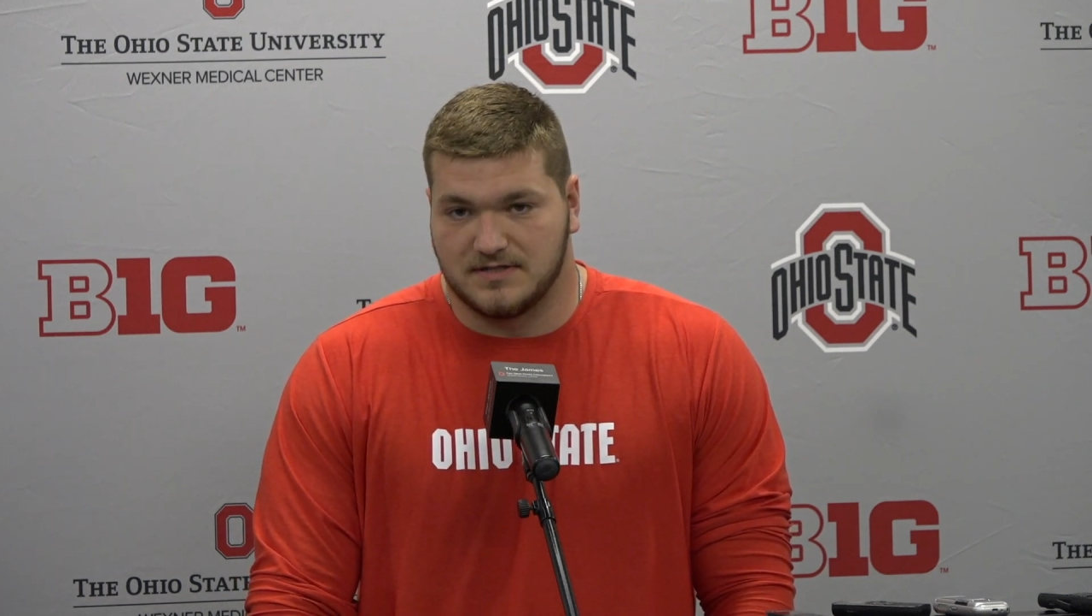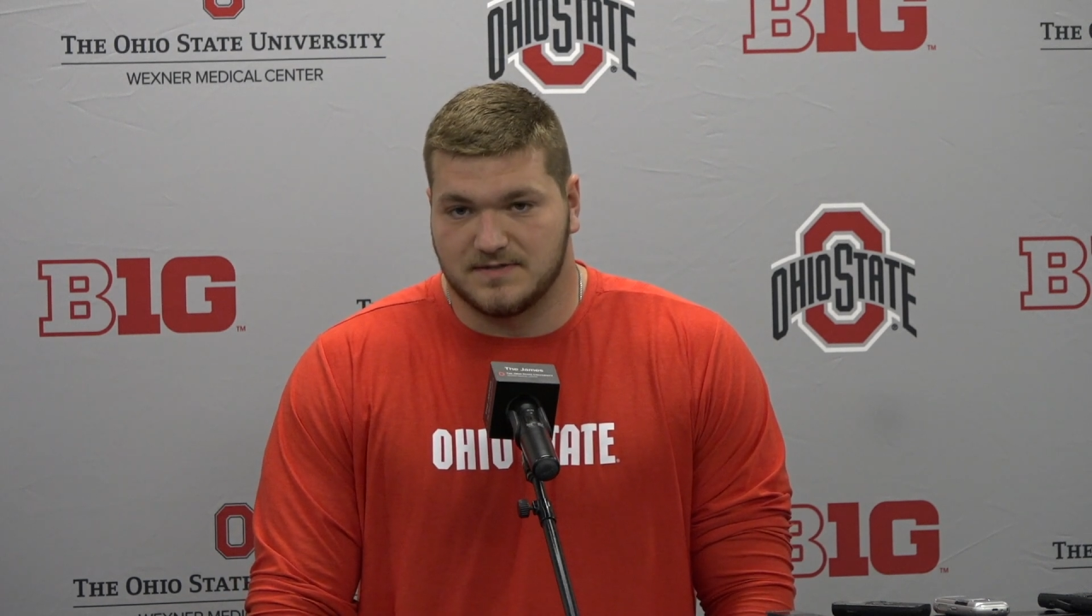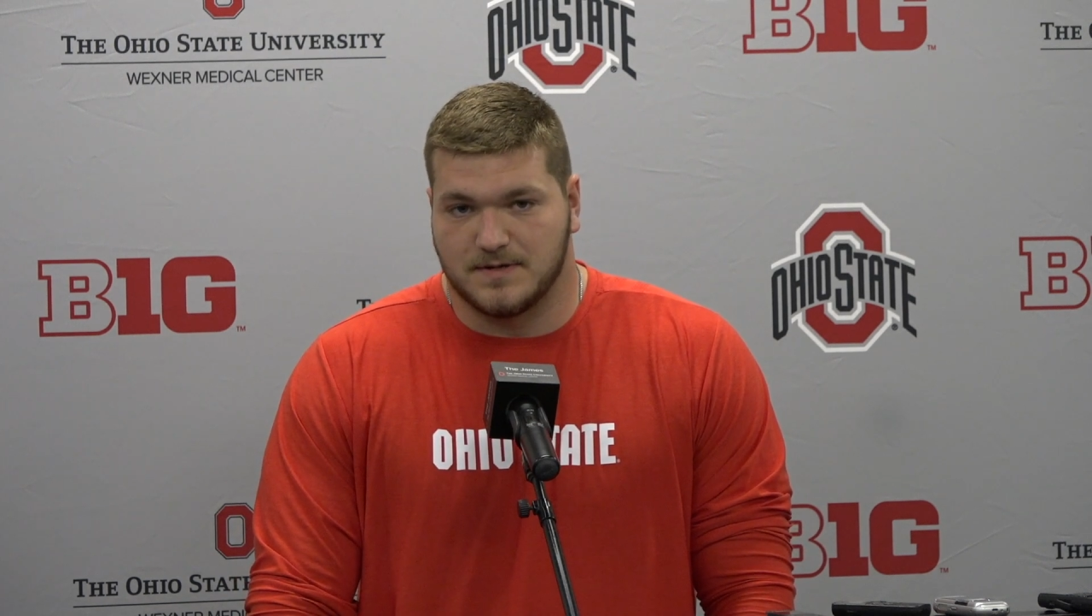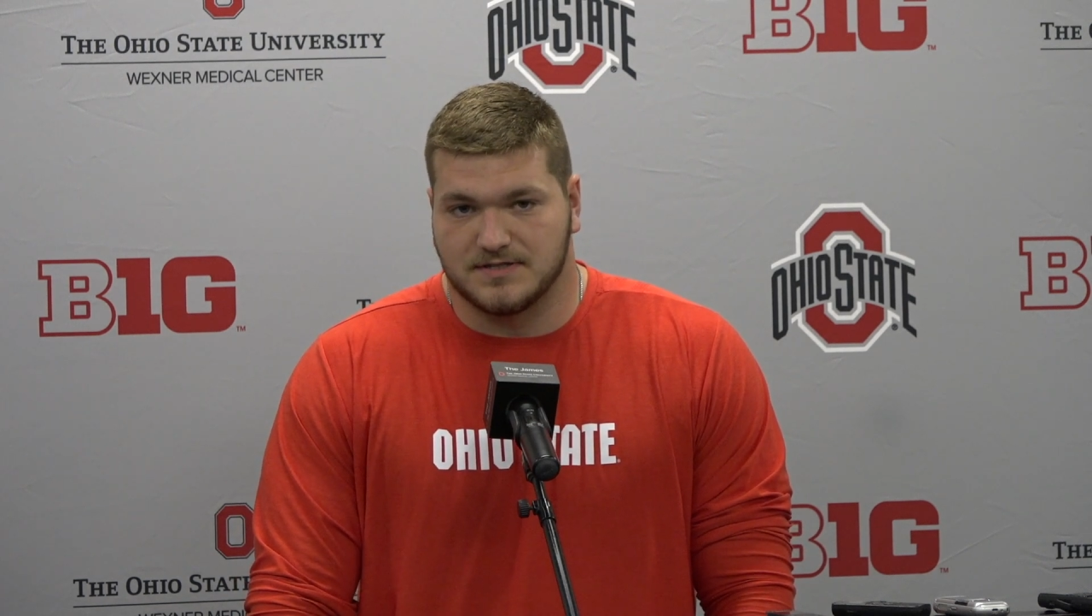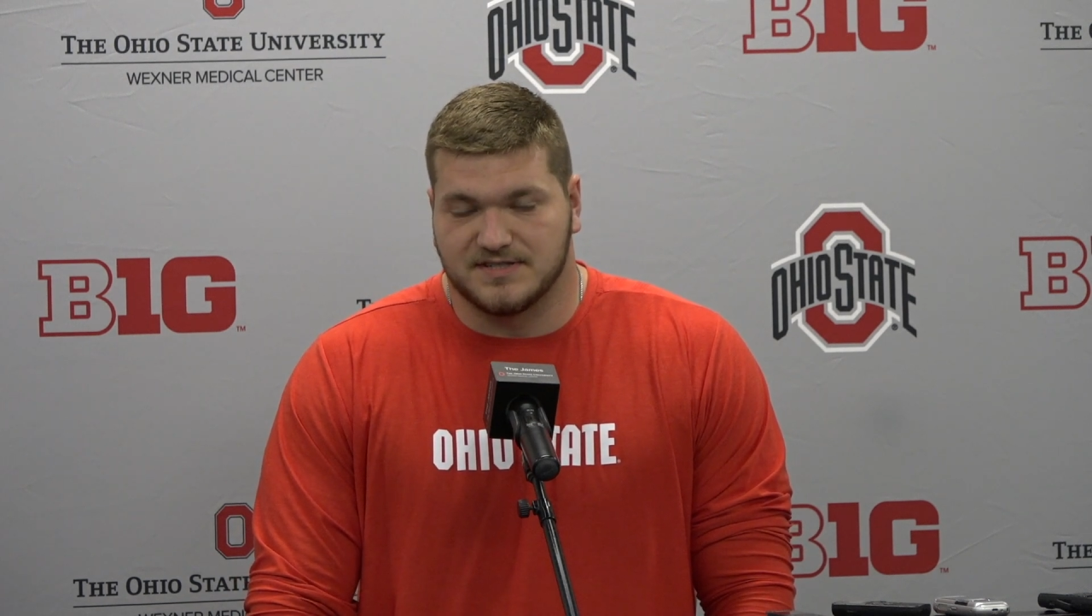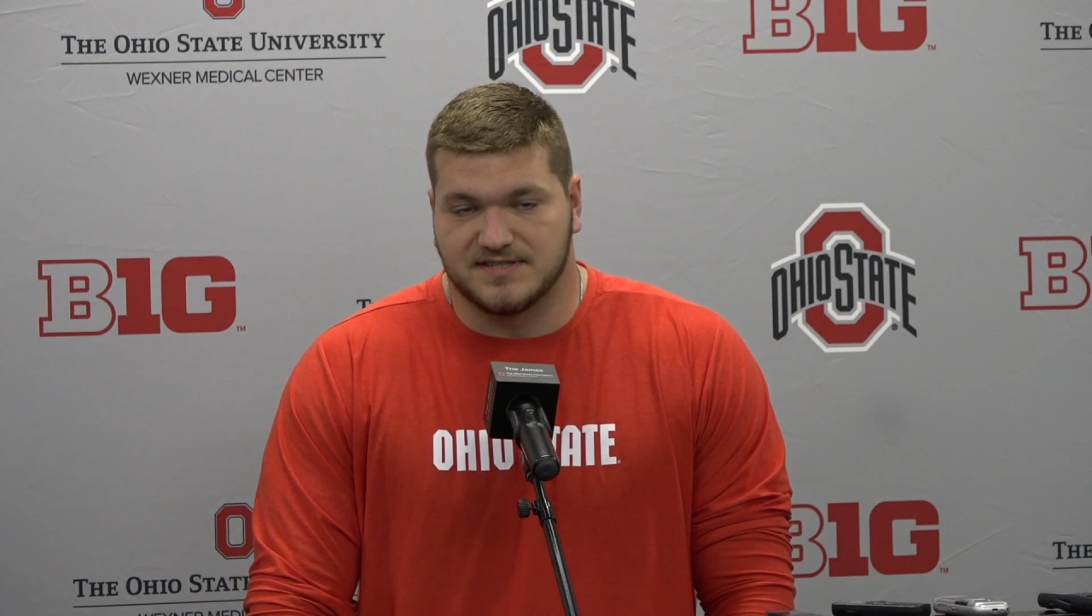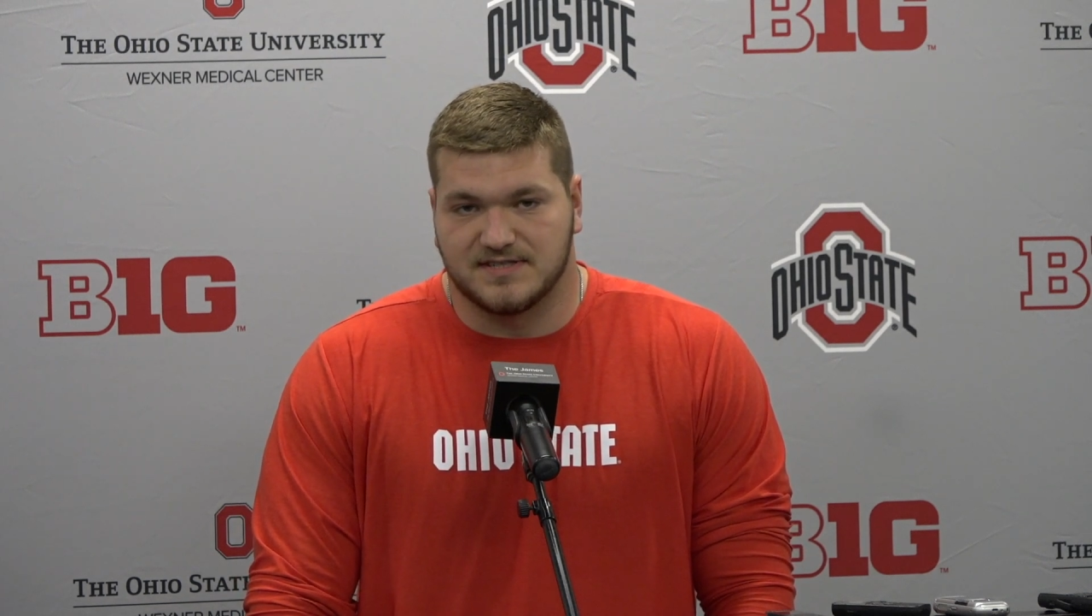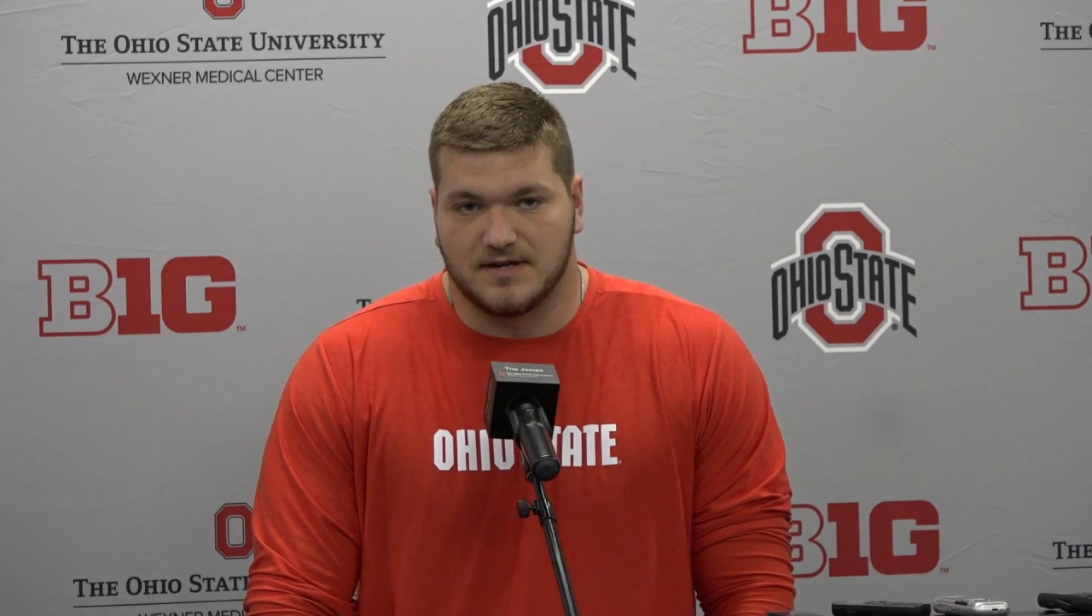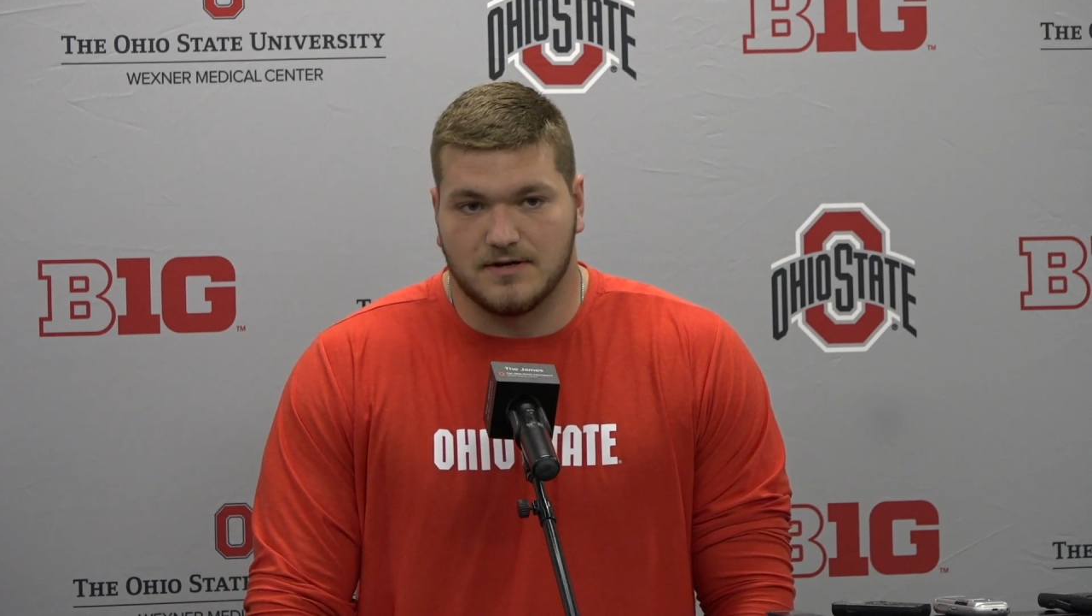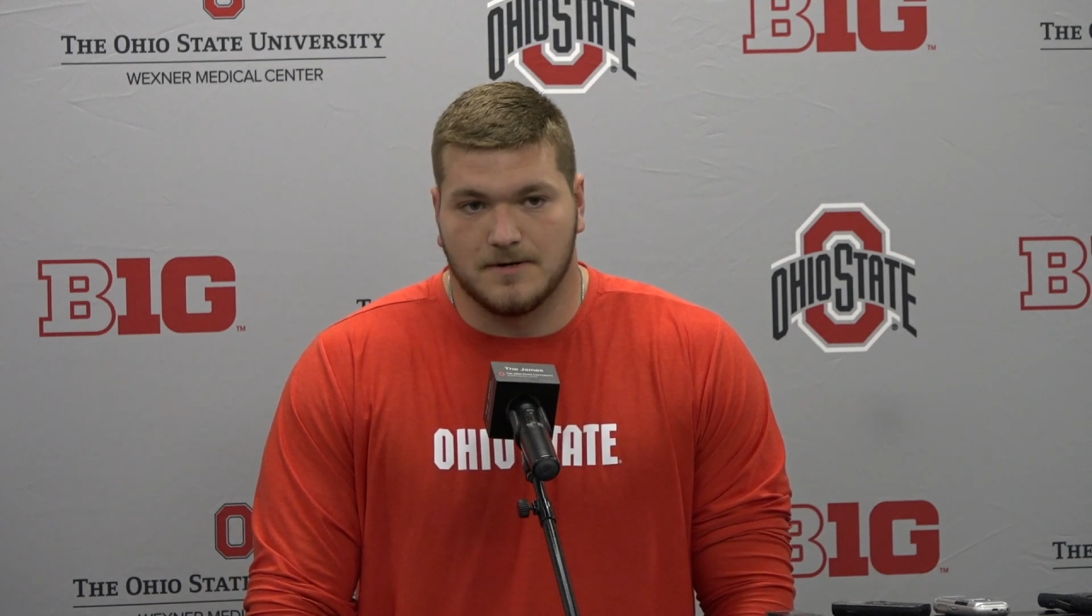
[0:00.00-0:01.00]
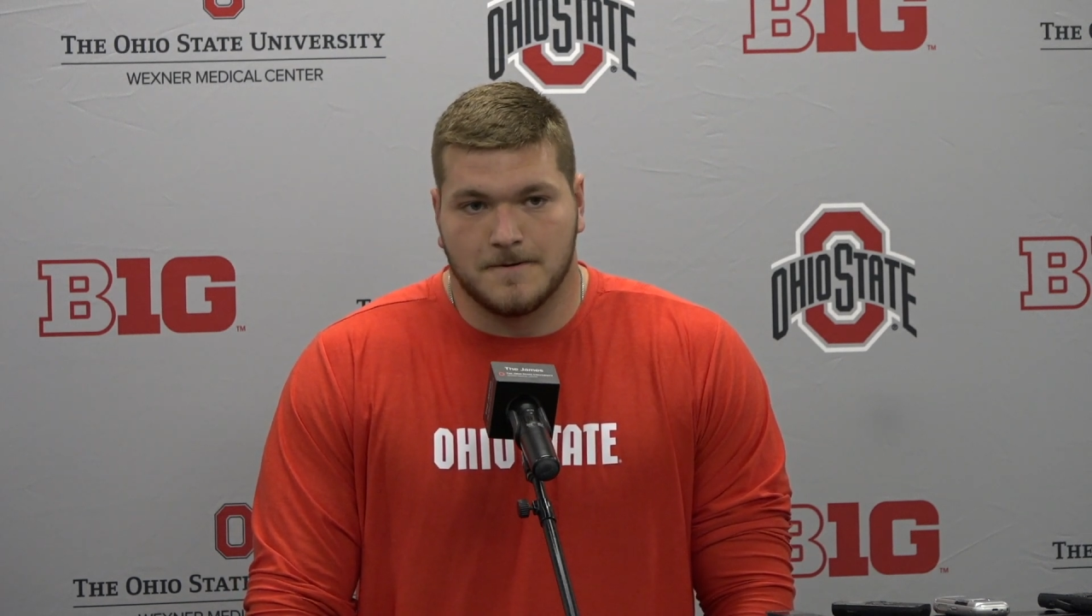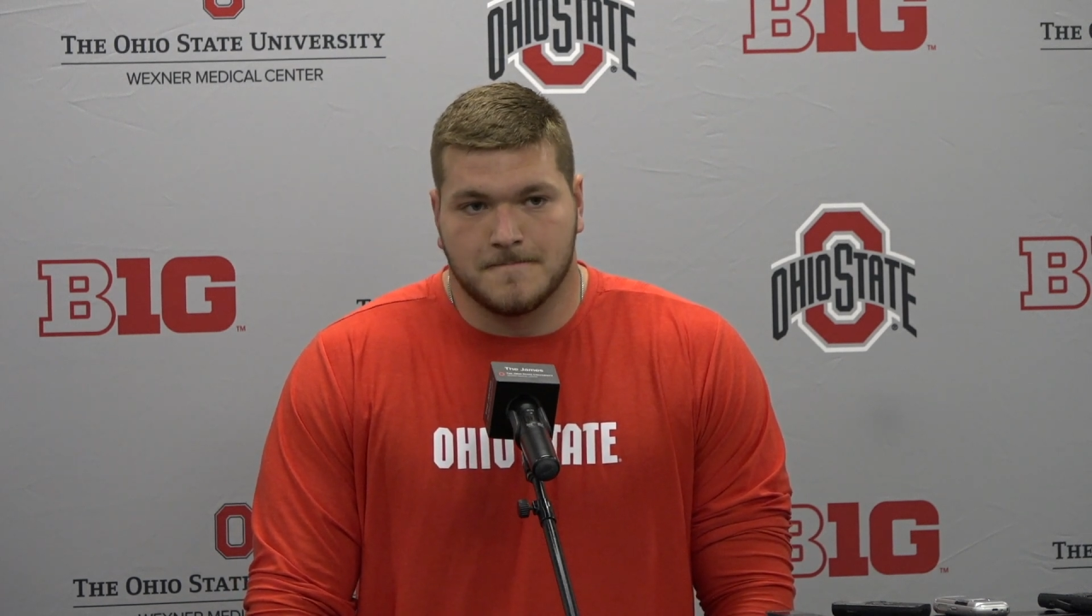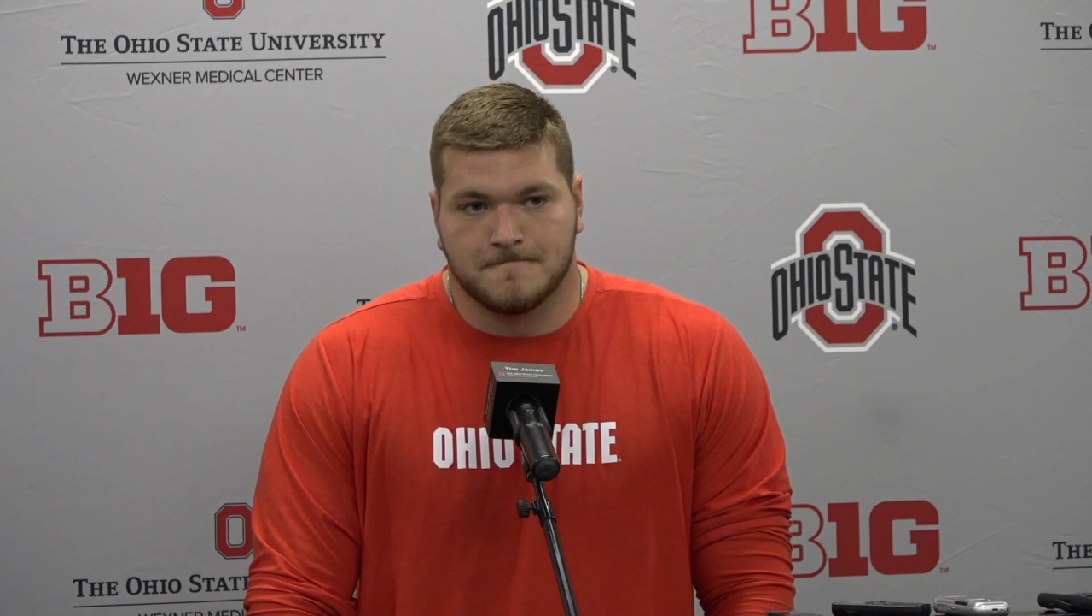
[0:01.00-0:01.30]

especially as a center.